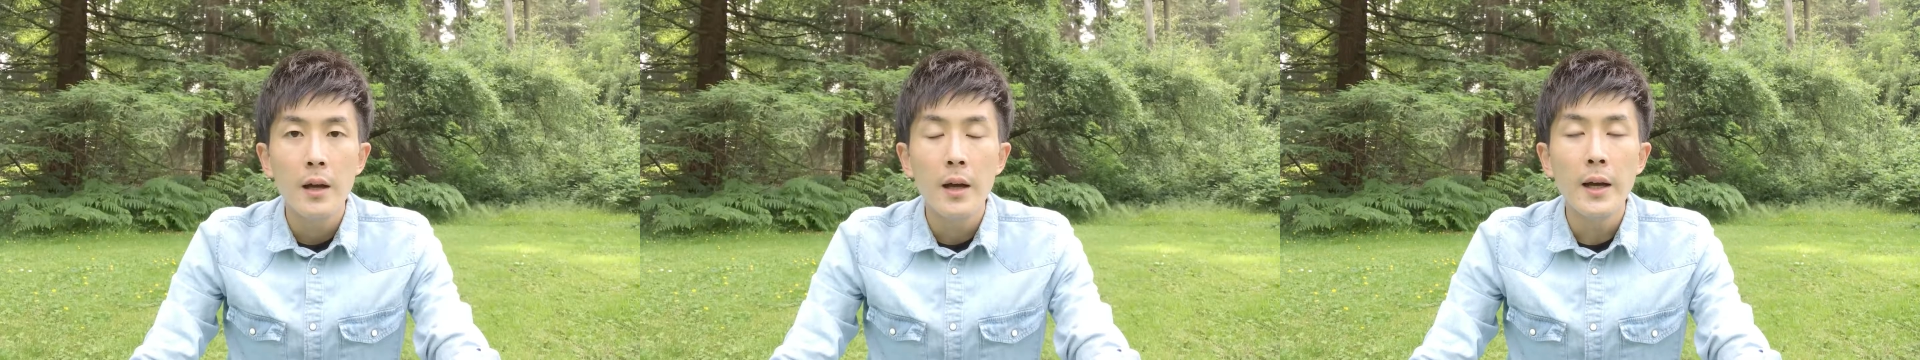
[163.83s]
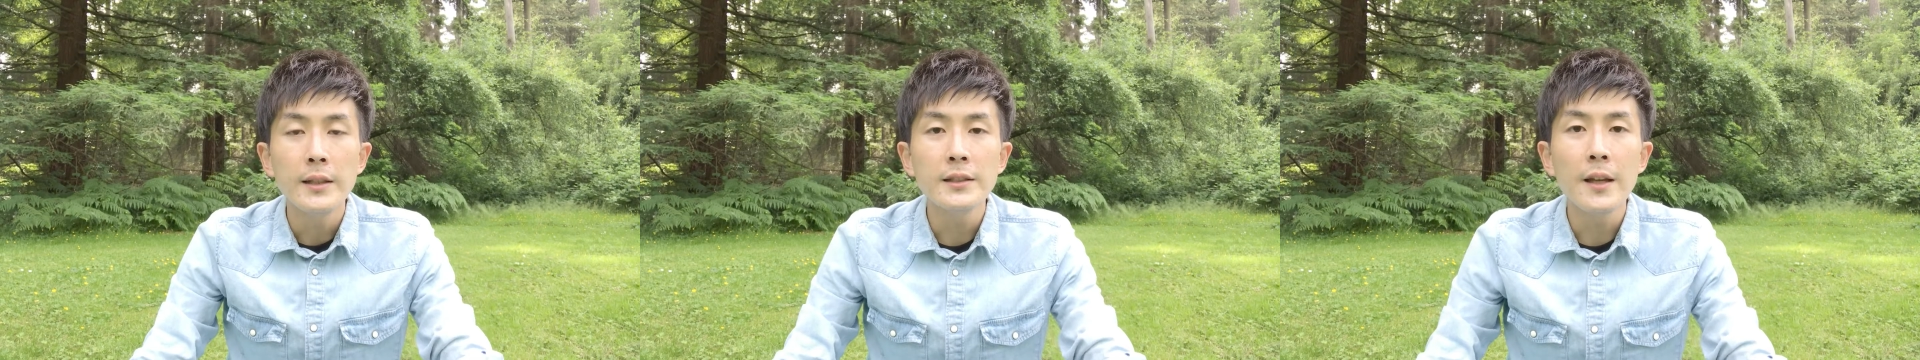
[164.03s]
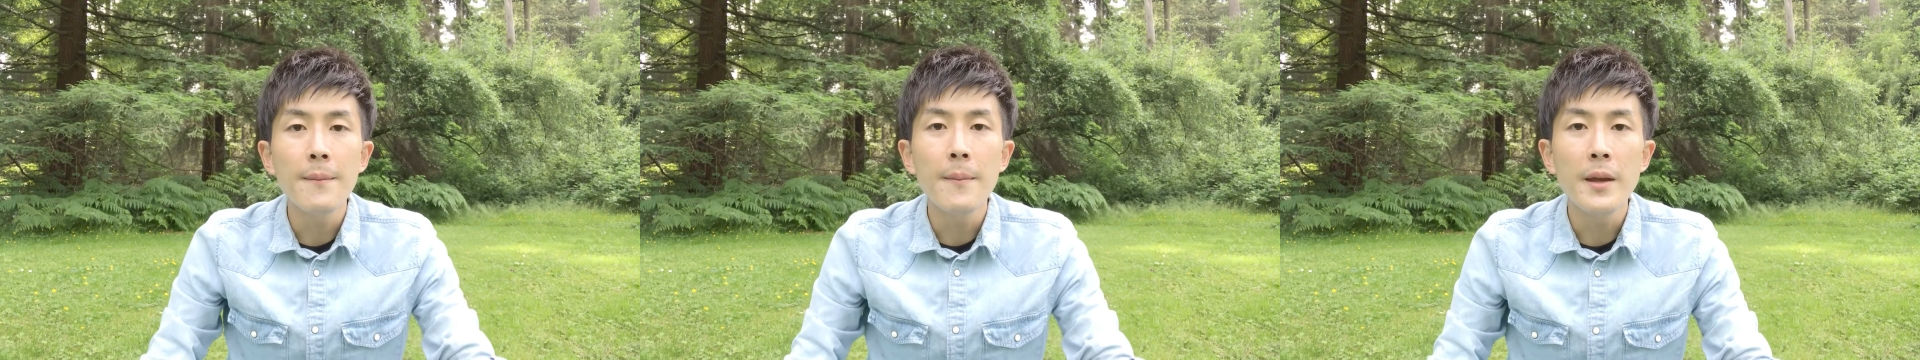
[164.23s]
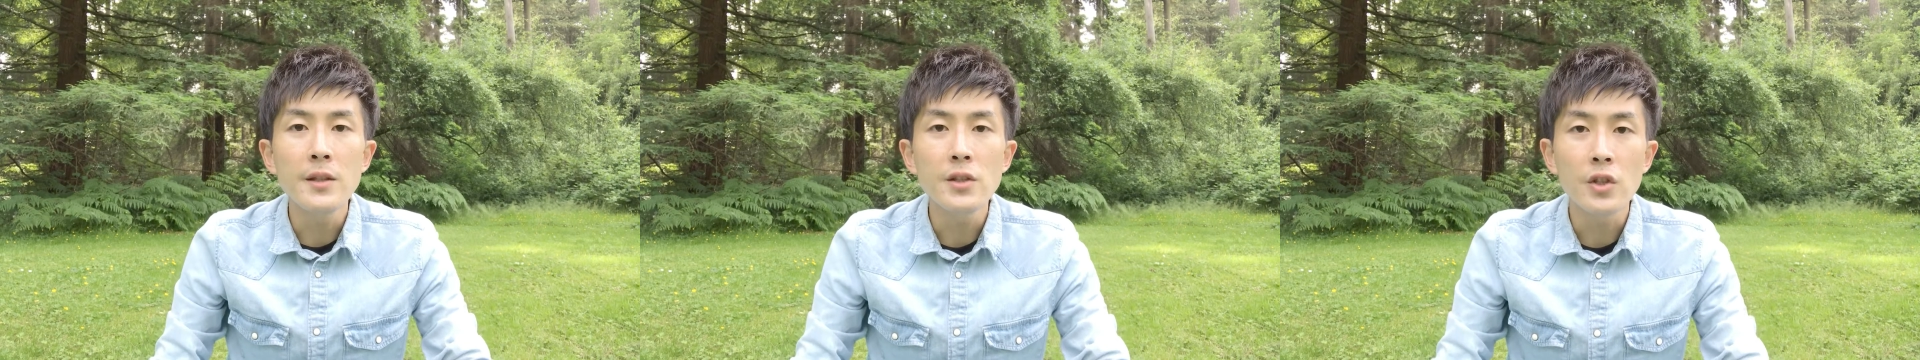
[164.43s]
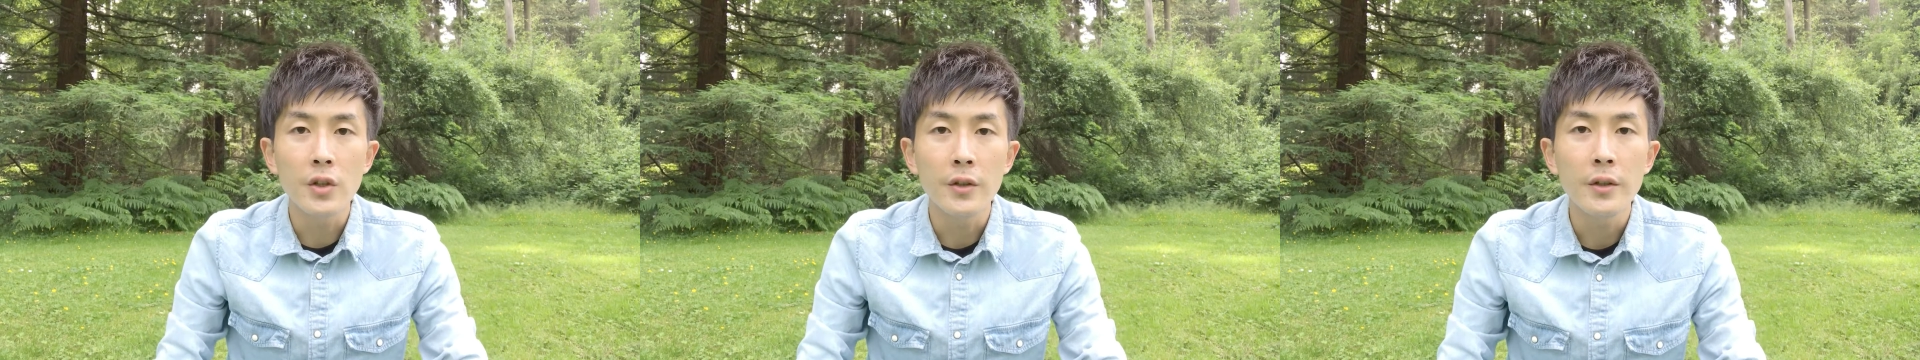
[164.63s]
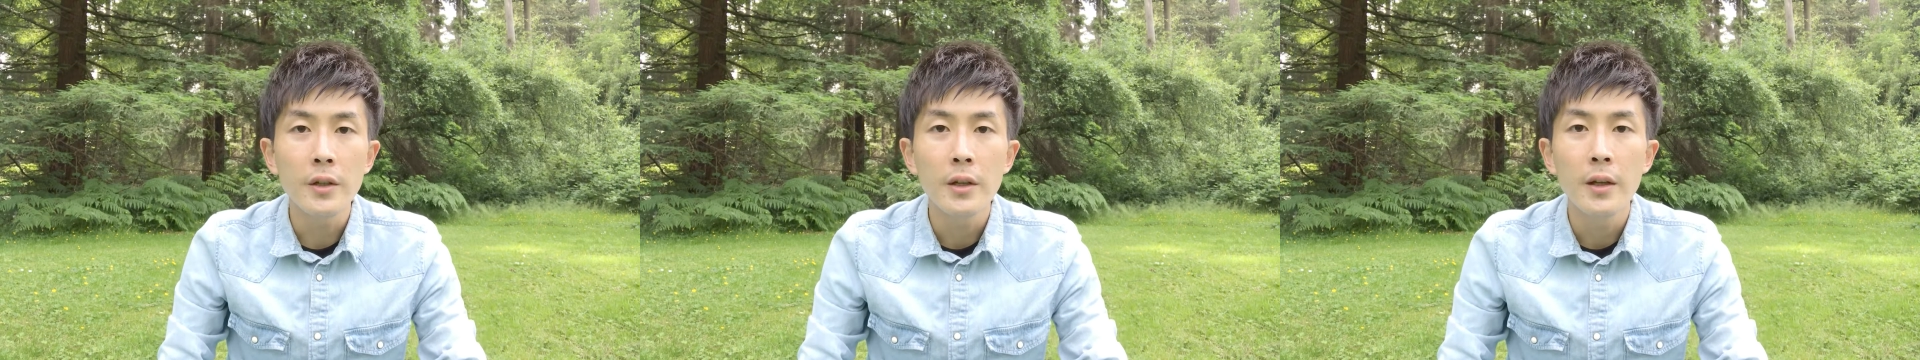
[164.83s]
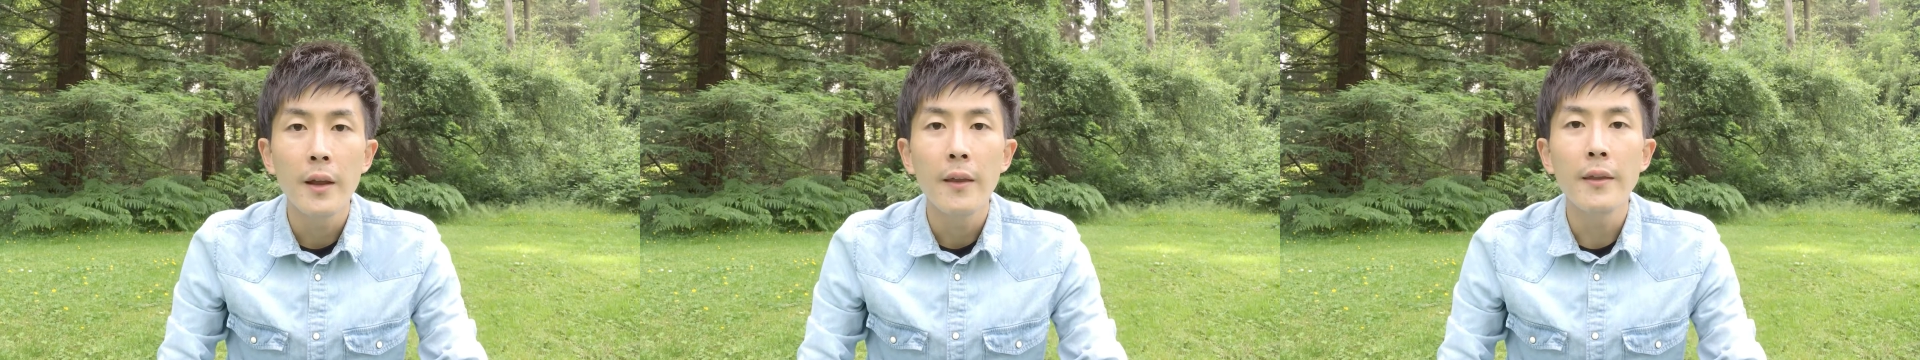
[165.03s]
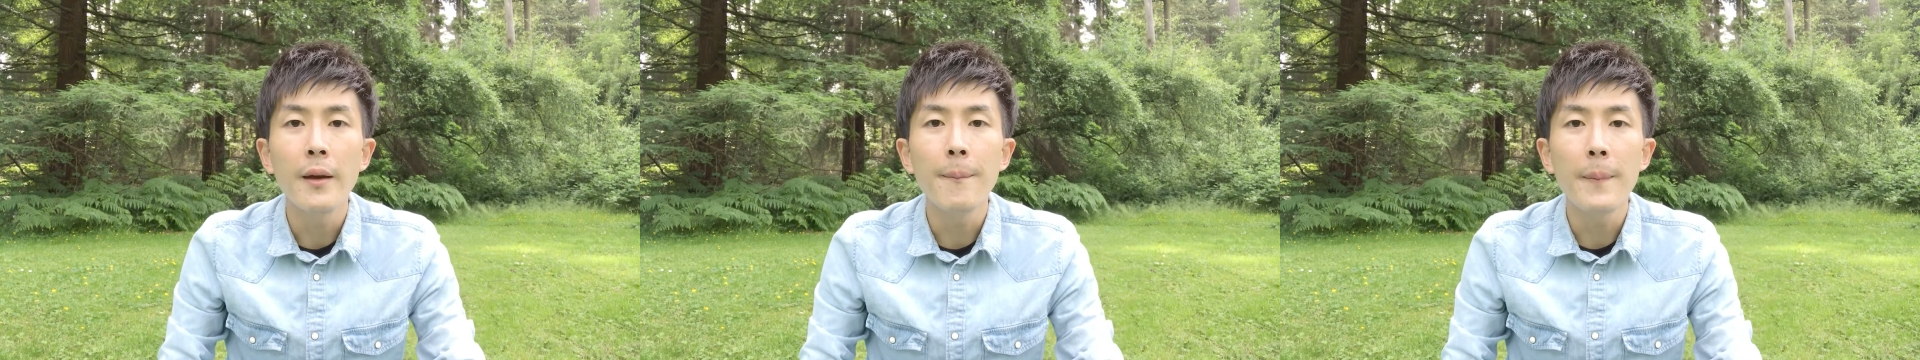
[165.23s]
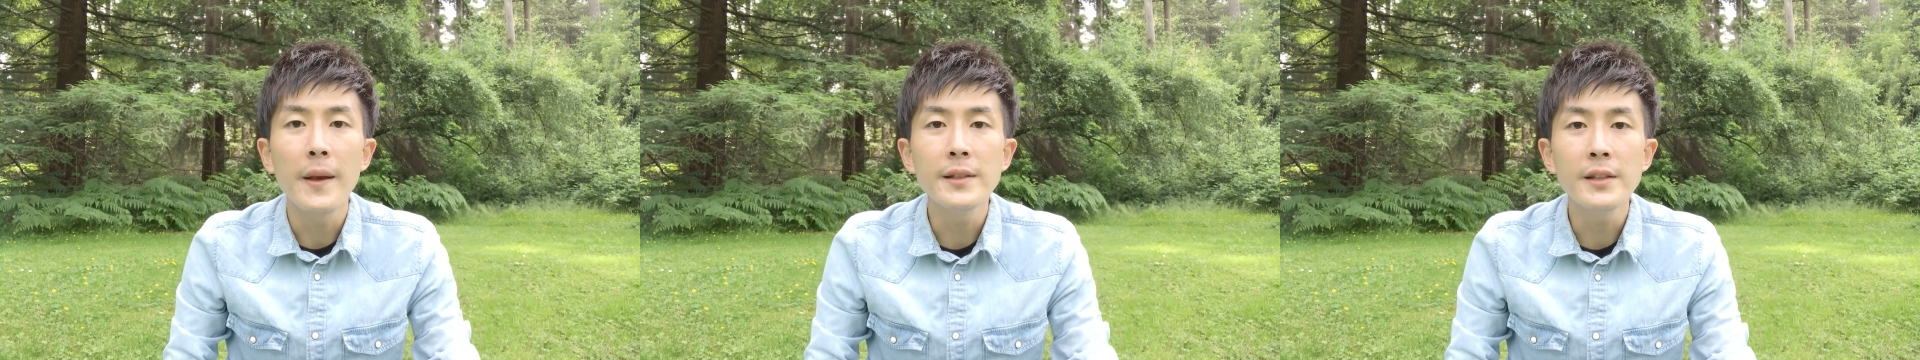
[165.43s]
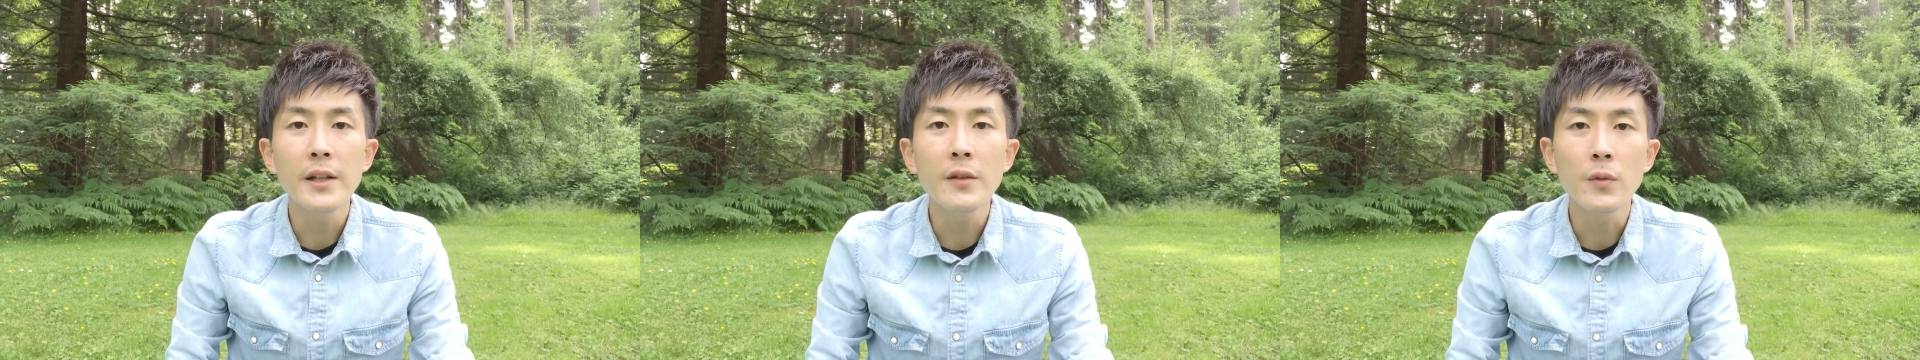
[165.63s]
As I mentioned, the
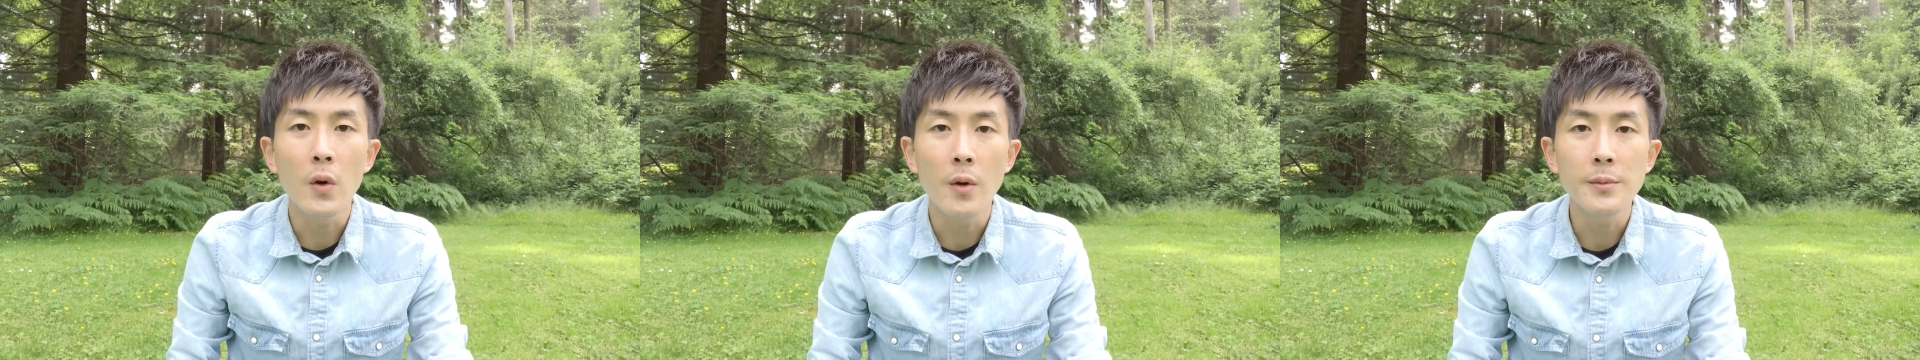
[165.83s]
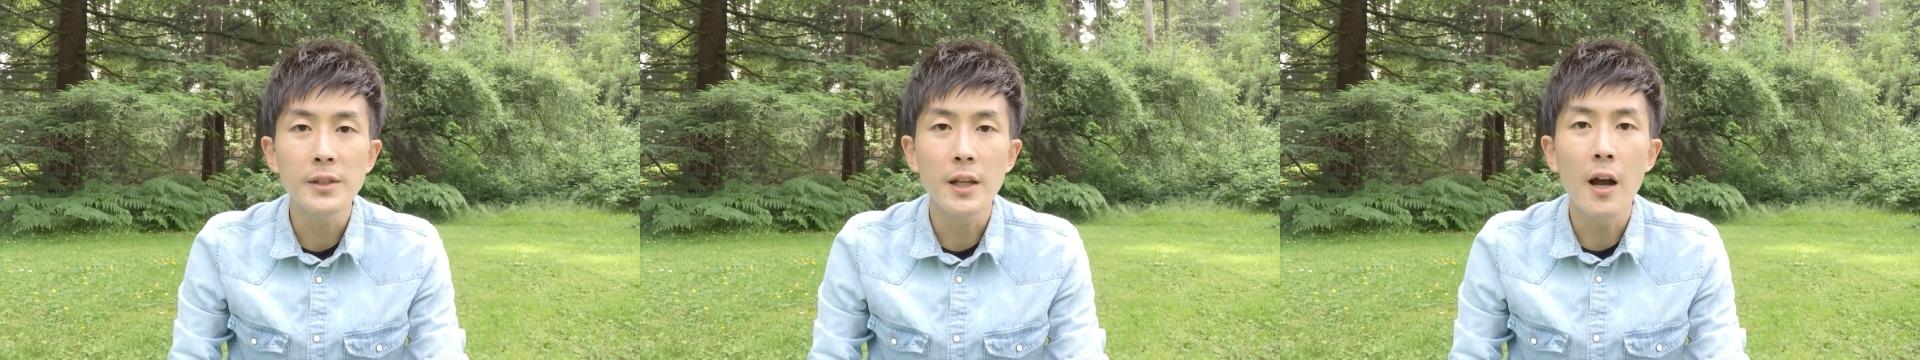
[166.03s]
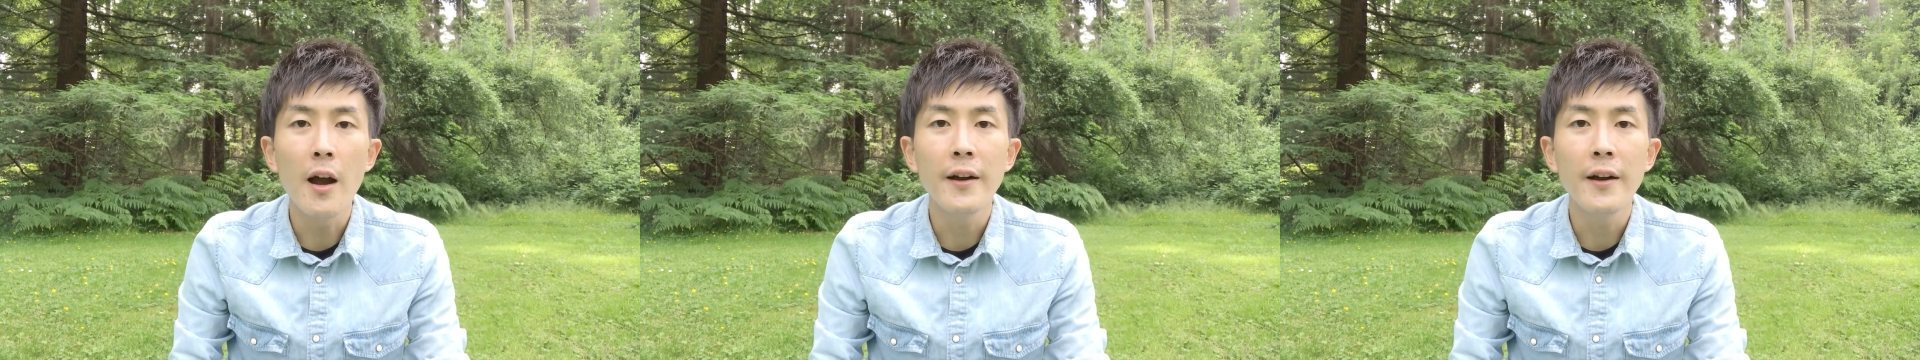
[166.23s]
basic forms are